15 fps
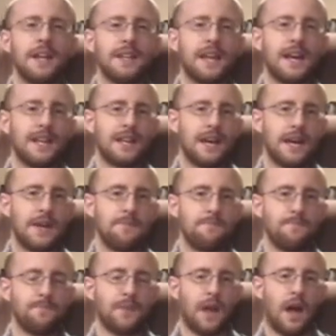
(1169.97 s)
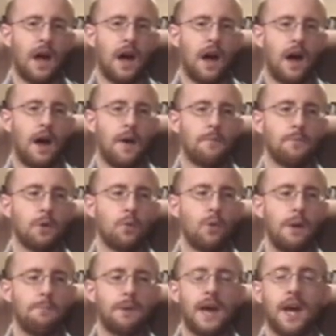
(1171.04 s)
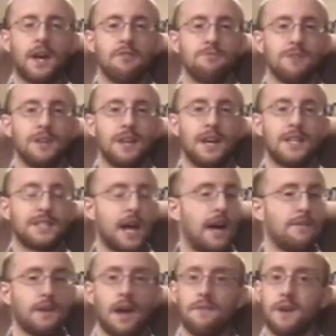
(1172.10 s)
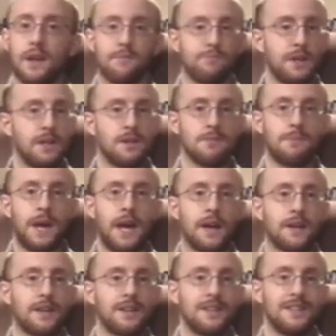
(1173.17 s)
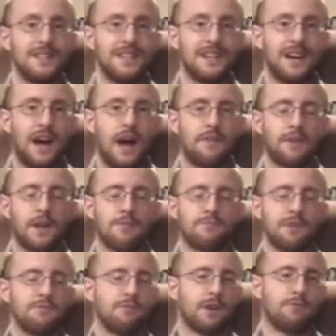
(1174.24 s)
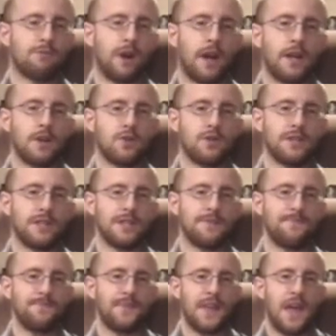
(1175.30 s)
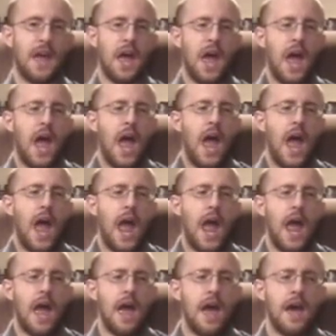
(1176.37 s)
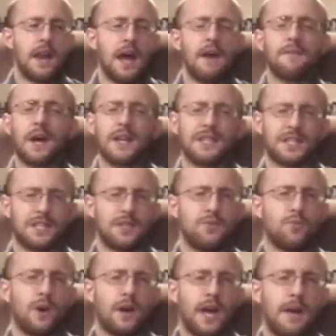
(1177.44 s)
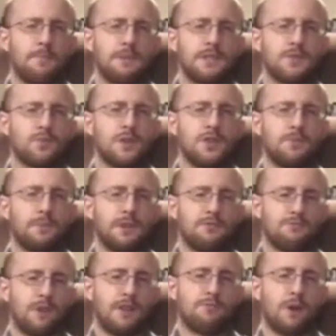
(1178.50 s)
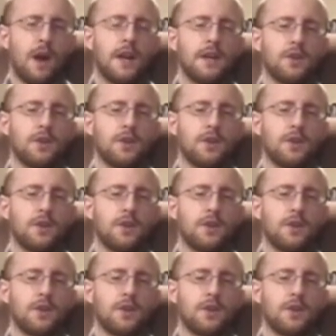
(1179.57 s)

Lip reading: that line, went back and realized I've got to bring her back. I've got to bring Red Riding Hood in, and I've got to see what happens when you pit Red Riding